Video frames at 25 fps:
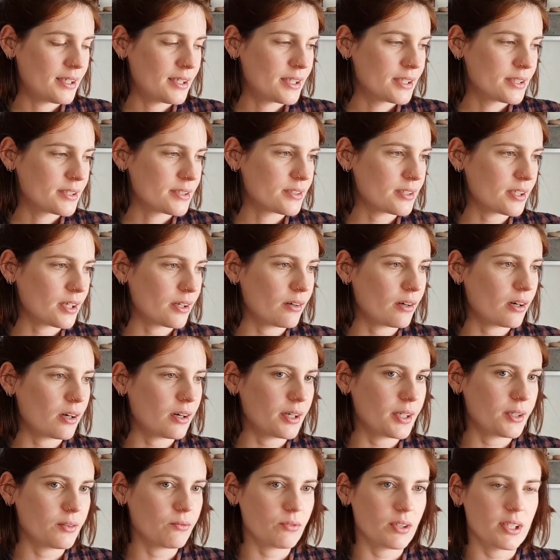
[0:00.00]
So
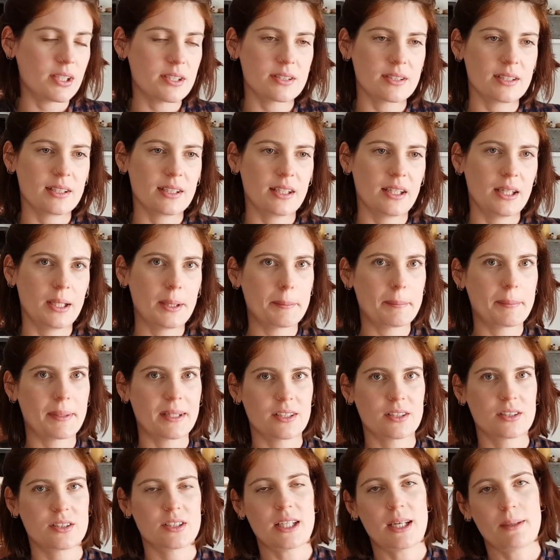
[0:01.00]
I recently
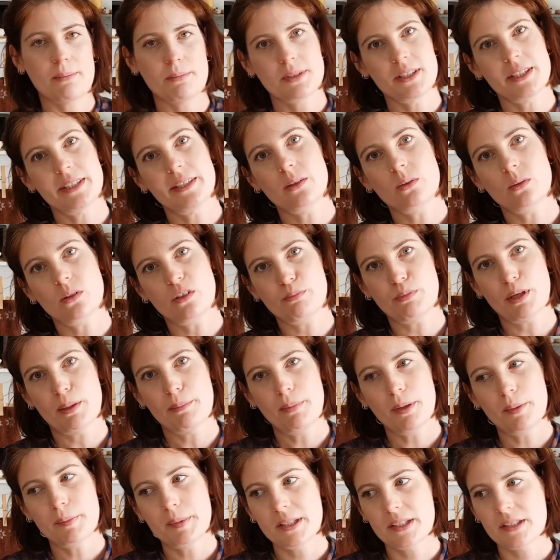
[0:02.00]
managed to empty all of my
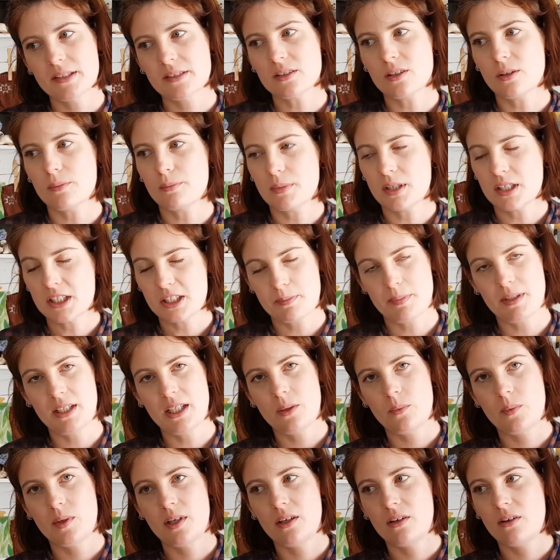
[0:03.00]
bobbins on my spinning
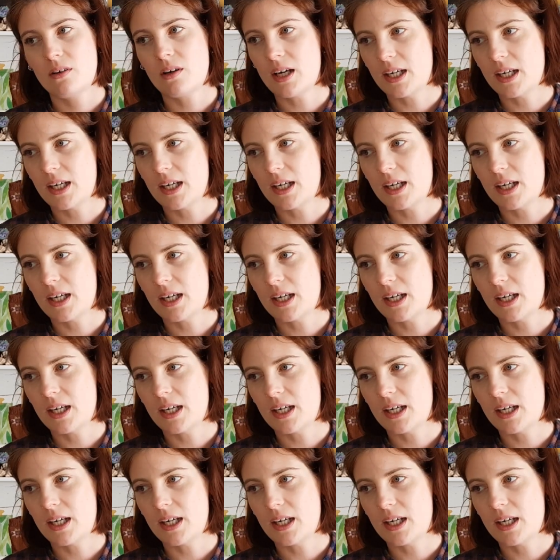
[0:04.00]
wheel.